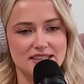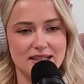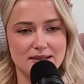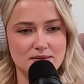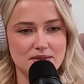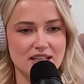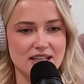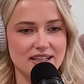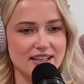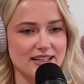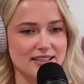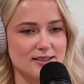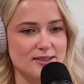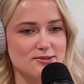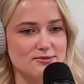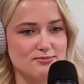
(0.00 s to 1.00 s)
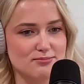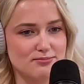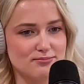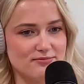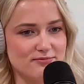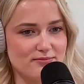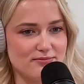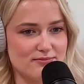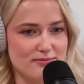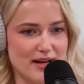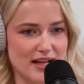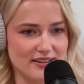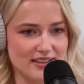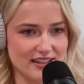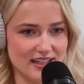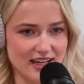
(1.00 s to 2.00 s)
times did I, like,
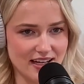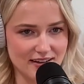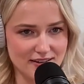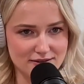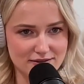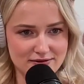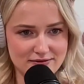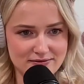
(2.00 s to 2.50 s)
belly laugh?